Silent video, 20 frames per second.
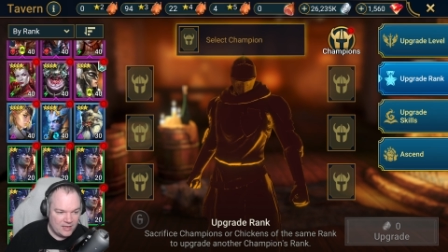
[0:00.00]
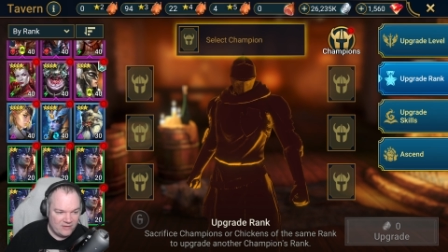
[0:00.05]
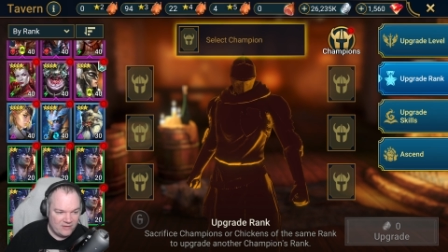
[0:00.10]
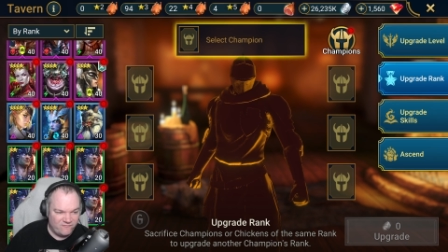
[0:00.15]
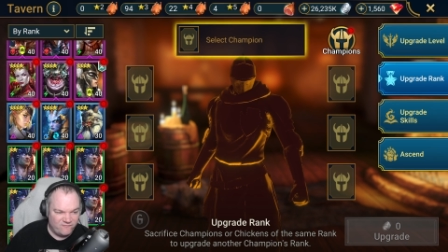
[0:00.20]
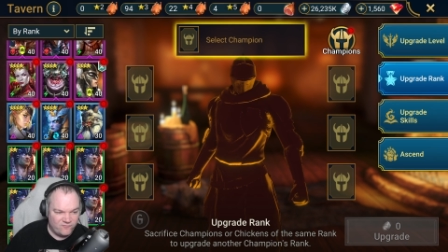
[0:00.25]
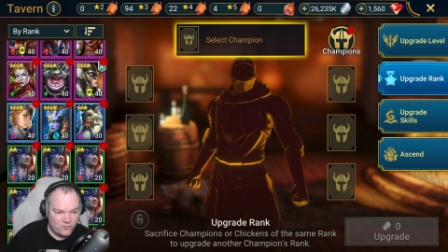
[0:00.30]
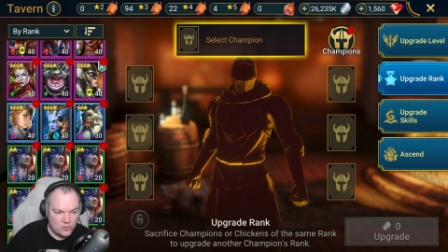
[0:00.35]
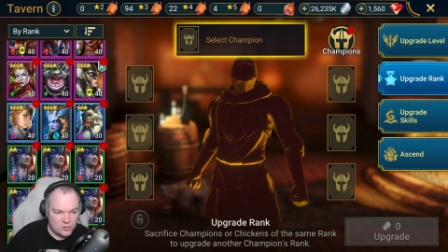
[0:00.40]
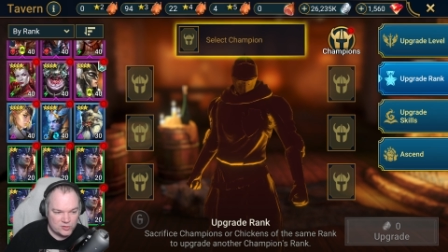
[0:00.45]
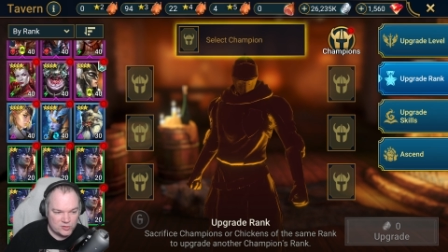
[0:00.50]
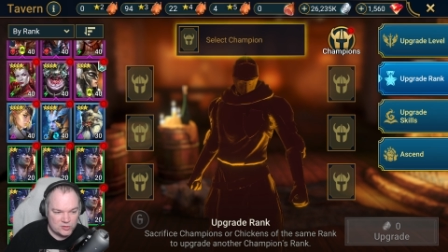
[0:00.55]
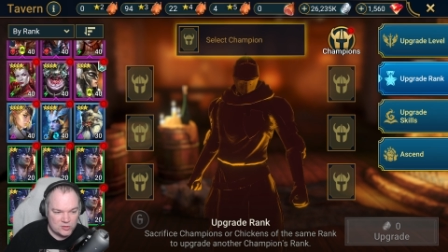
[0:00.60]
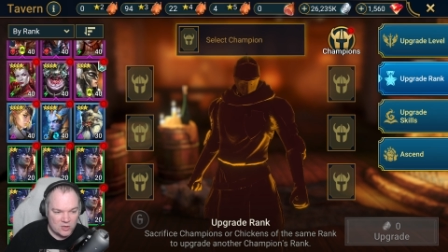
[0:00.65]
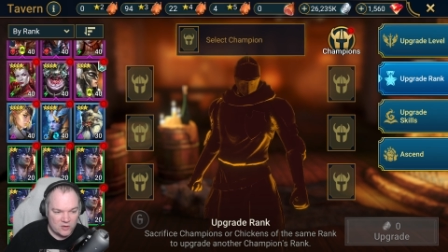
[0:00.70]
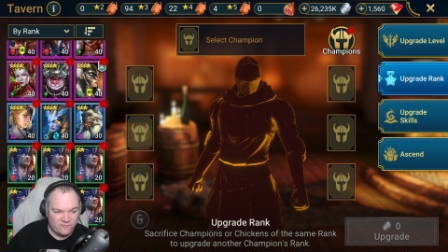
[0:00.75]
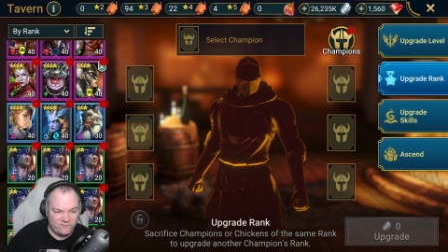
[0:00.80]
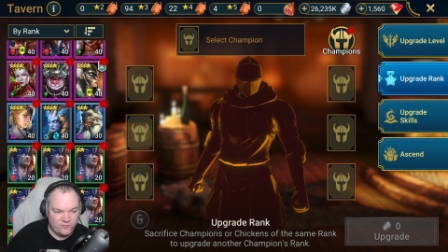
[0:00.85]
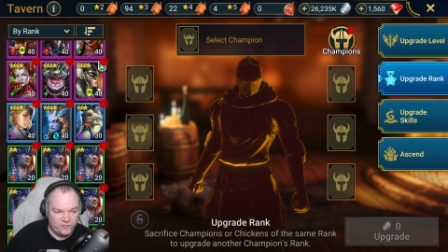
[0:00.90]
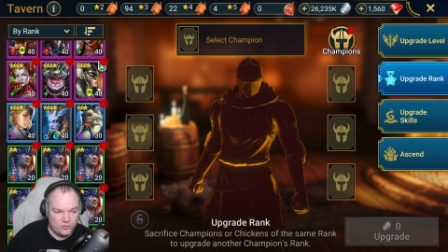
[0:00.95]
a
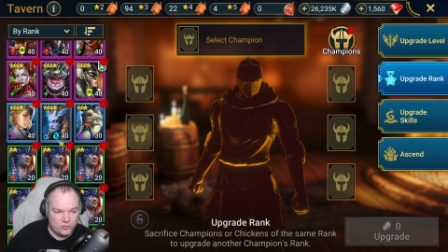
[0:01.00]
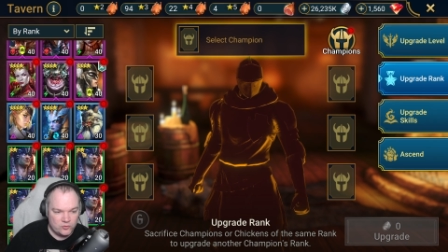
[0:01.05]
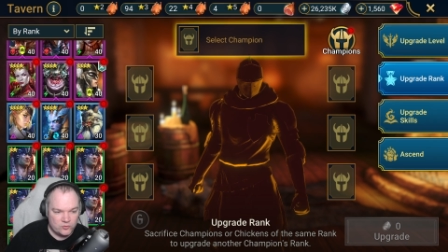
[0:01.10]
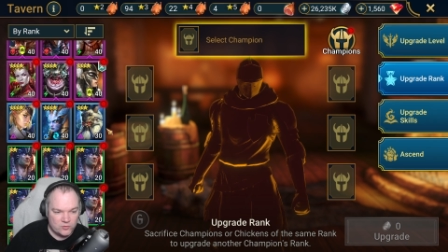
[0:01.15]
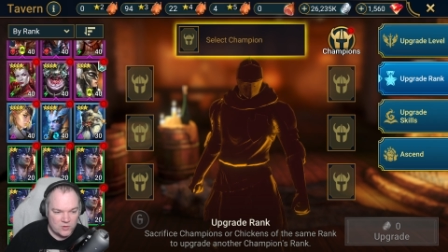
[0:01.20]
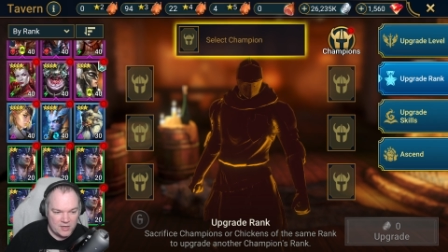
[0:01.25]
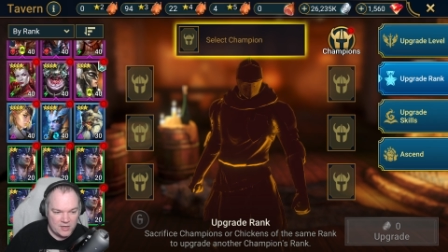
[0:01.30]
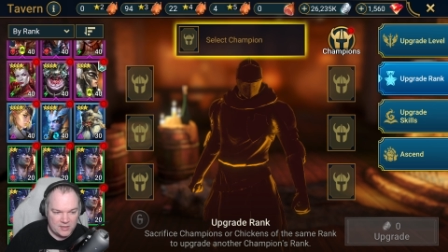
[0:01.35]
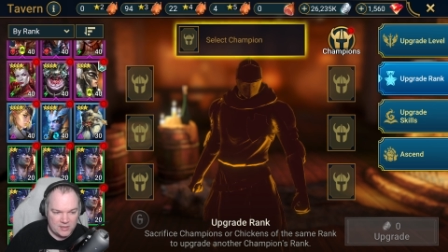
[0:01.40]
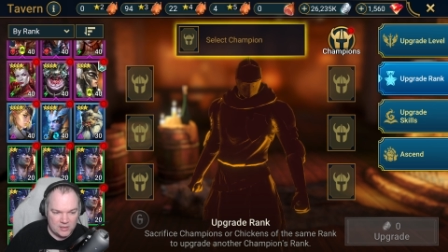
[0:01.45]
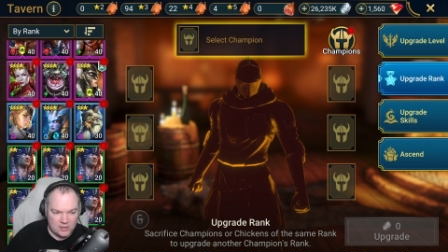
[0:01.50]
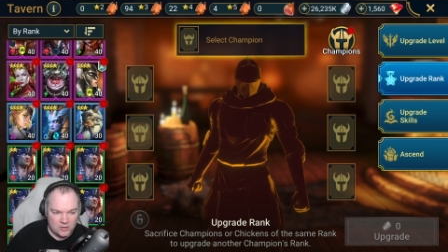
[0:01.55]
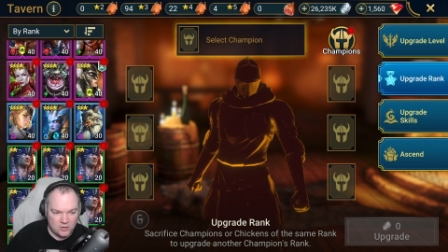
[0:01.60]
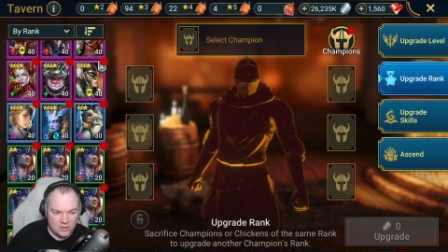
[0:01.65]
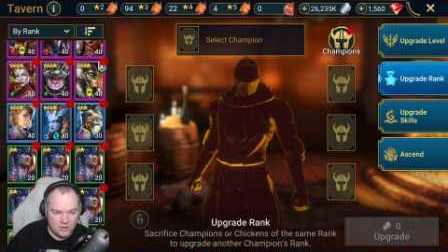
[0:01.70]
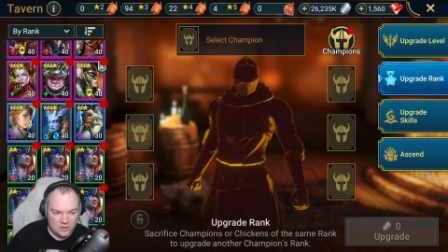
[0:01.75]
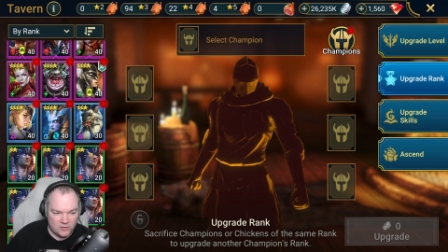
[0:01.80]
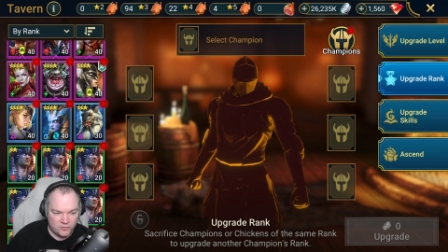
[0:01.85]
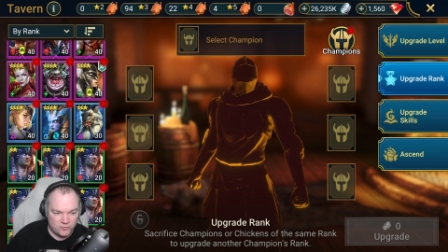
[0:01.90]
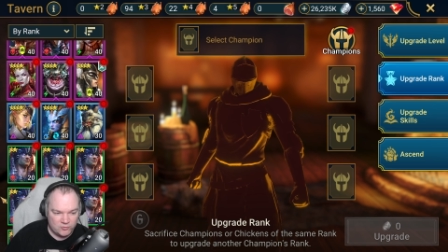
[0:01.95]
4-star food right here
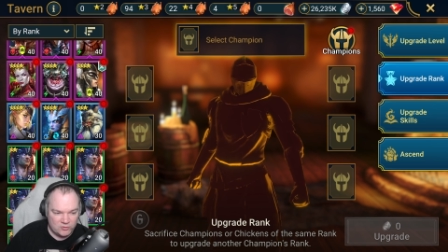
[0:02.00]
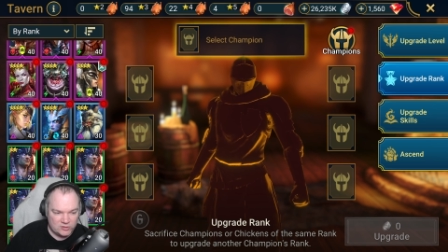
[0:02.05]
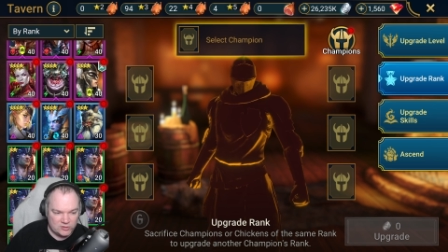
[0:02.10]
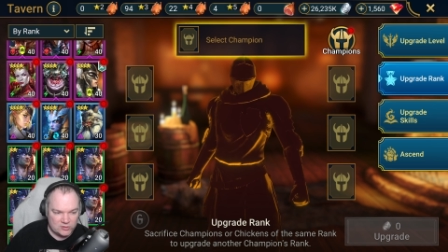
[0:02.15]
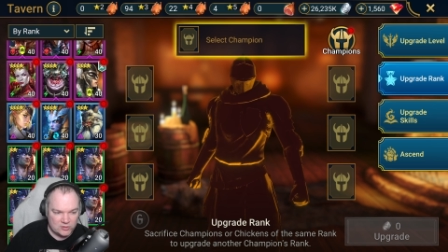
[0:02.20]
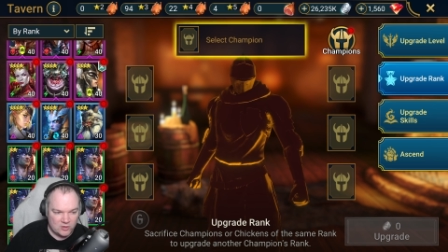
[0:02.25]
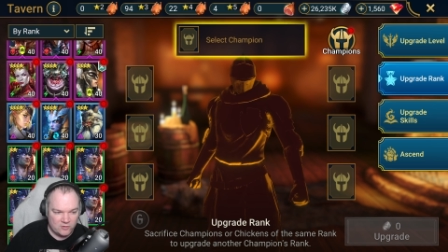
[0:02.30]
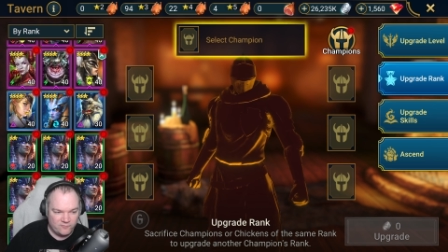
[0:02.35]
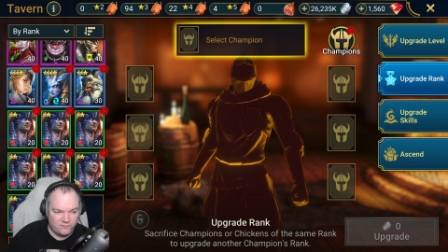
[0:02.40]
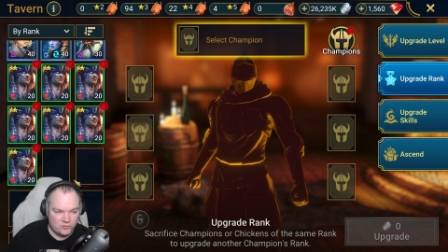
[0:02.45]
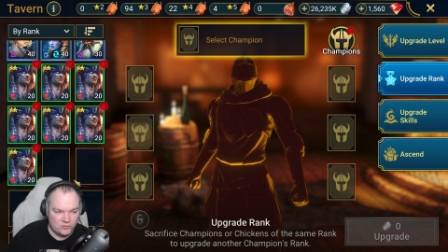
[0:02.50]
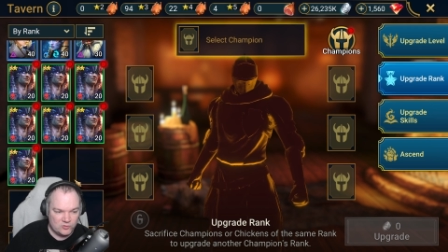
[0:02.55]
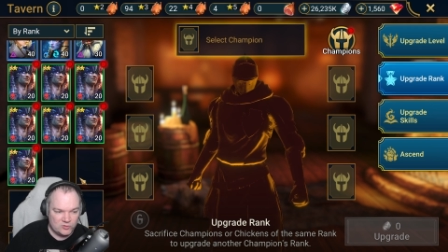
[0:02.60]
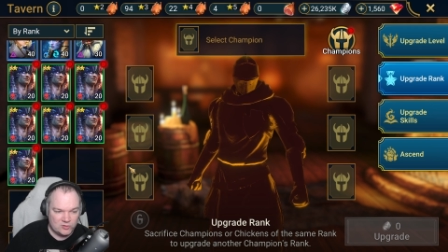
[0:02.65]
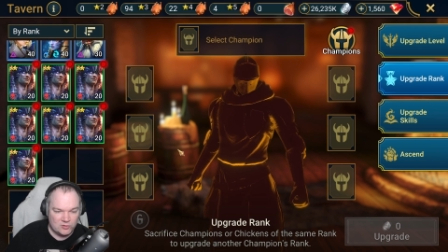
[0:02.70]
and a 3-star food.